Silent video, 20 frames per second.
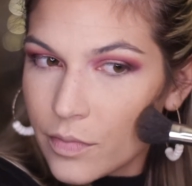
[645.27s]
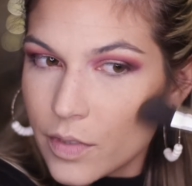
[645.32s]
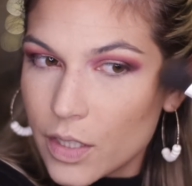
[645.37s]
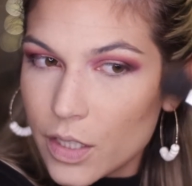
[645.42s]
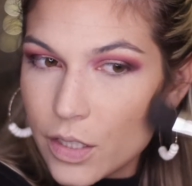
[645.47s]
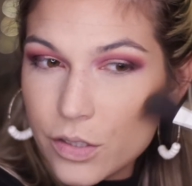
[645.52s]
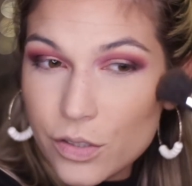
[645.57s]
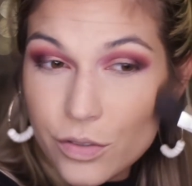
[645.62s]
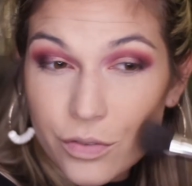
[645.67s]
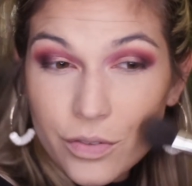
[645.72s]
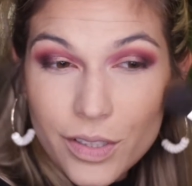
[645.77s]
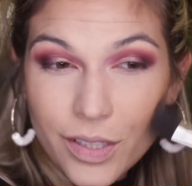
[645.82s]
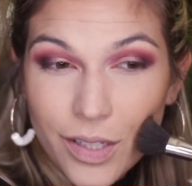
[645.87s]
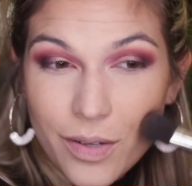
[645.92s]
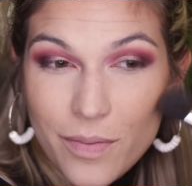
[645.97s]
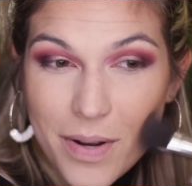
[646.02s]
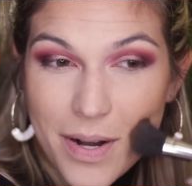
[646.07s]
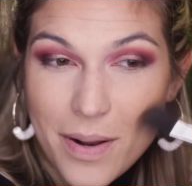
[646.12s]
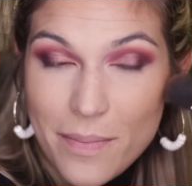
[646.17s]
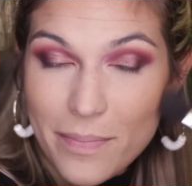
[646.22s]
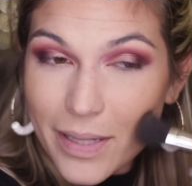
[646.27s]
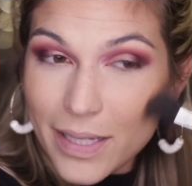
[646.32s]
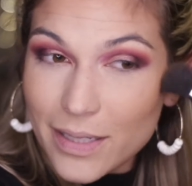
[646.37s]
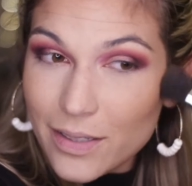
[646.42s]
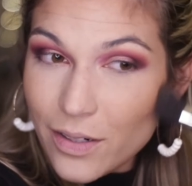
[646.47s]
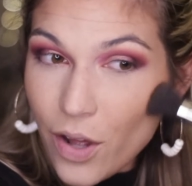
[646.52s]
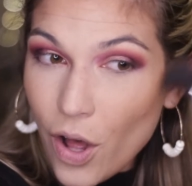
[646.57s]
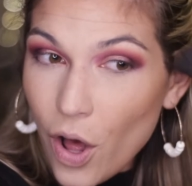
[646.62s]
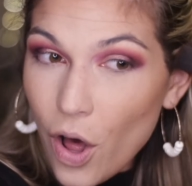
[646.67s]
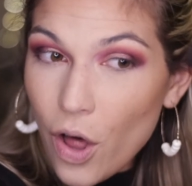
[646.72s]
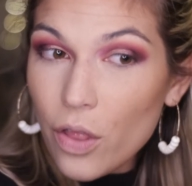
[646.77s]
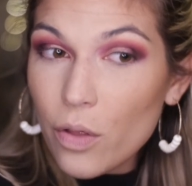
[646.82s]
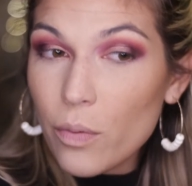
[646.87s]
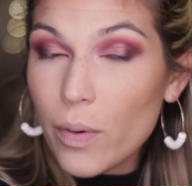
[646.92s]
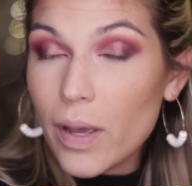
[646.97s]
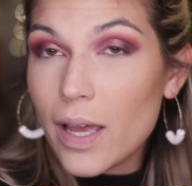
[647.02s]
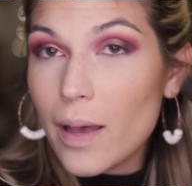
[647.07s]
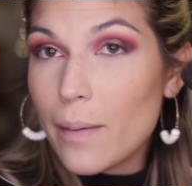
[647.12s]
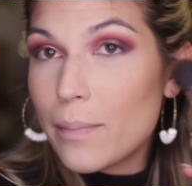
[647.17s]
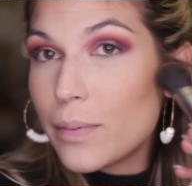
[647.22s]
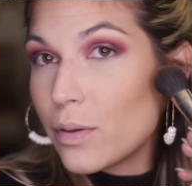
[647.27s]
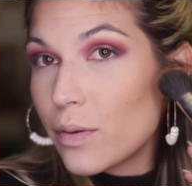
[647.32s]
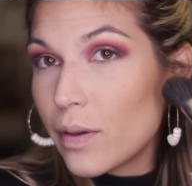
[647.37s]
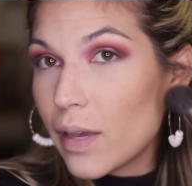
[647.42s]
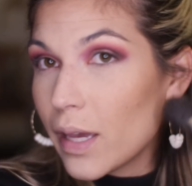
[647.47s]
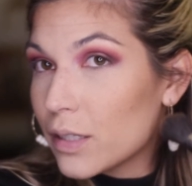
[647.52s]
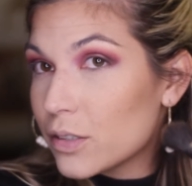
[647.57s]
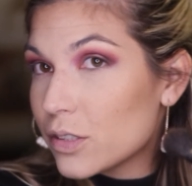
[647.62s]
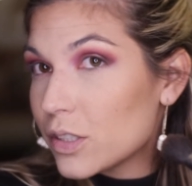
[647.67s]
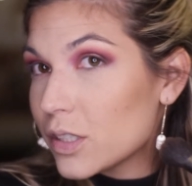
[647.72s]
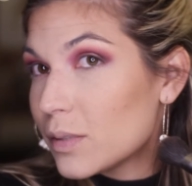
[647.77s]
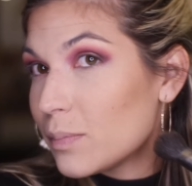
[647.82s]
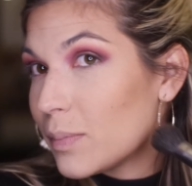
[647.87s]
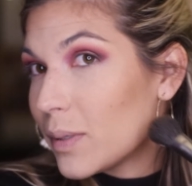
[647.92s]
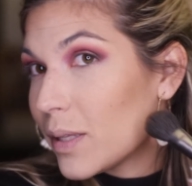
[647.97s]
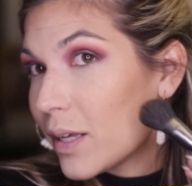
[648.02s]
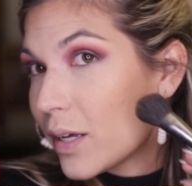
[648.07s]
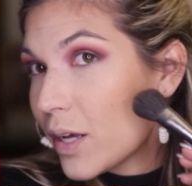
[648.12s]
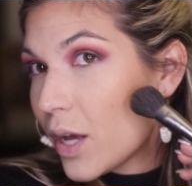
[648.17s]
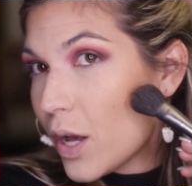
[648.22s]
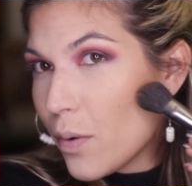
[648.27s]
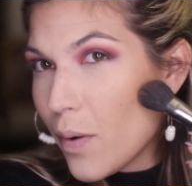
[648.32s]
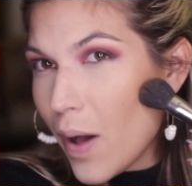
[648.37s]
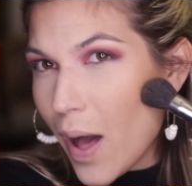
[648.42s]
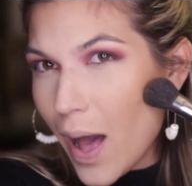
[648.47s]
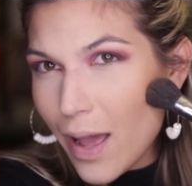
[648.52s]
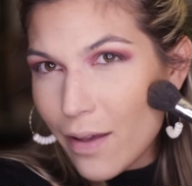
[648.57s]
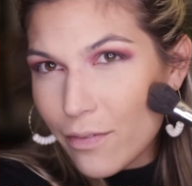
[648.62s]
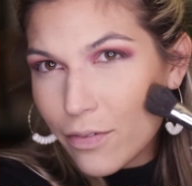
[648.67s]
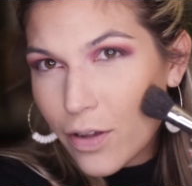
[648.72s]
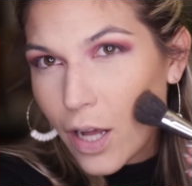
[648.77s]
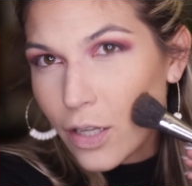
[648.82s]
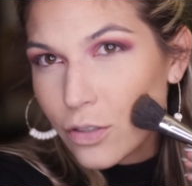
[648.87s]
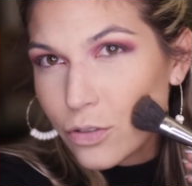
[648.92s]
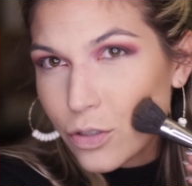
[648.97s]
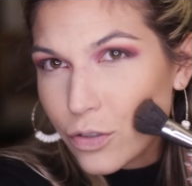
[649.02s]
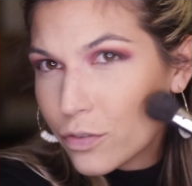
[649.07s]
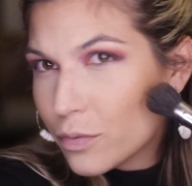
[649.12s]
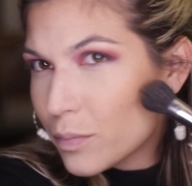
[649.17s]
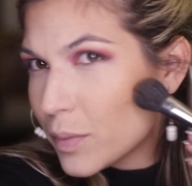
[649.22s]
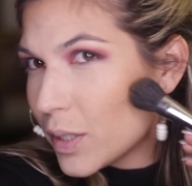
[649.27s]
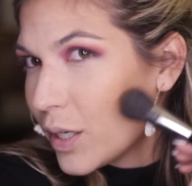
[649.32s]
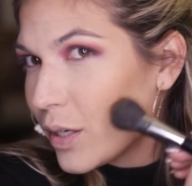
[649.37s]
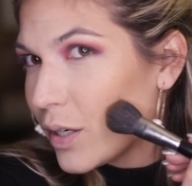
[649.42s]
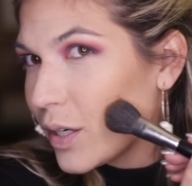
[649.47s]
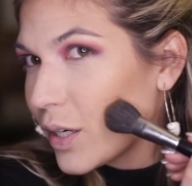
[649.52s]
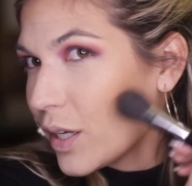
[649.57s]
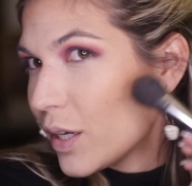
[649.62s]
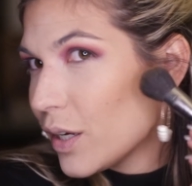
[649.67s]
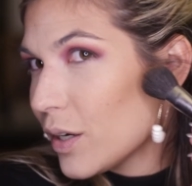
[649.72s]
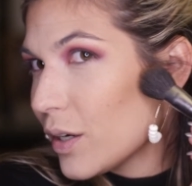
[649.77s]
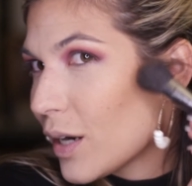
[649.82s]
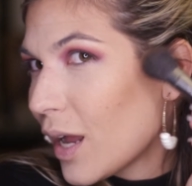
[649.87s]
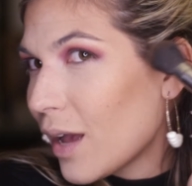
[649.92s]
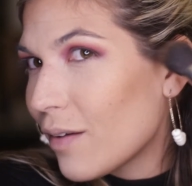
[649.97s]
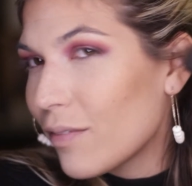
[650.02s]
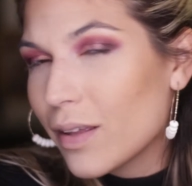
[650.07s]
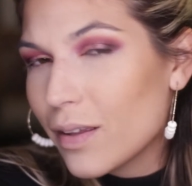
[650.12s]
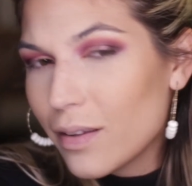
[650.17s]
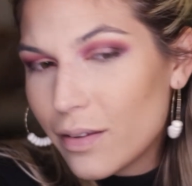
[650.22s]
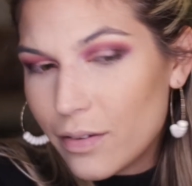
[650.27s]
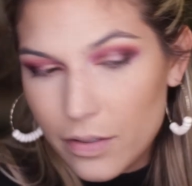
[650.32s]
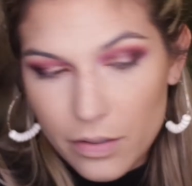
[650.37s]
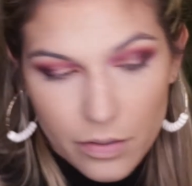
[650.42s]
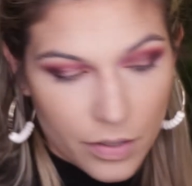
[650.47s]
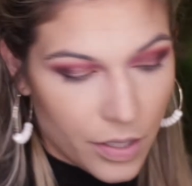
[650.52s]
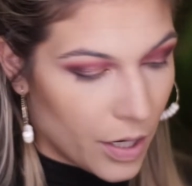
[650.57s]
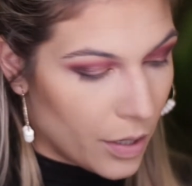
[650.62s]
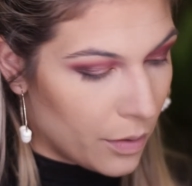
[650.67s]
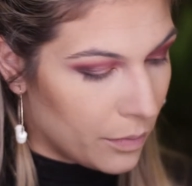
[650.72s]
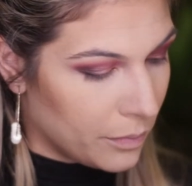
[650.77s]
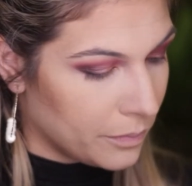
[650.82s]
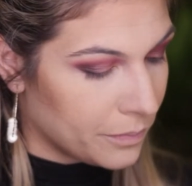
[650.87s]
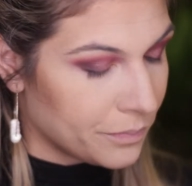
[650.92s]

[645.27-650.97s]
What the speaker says: because you really want to blend it all the way up. You can't just be like, oh, hi, I have contour from here to here and have it. No.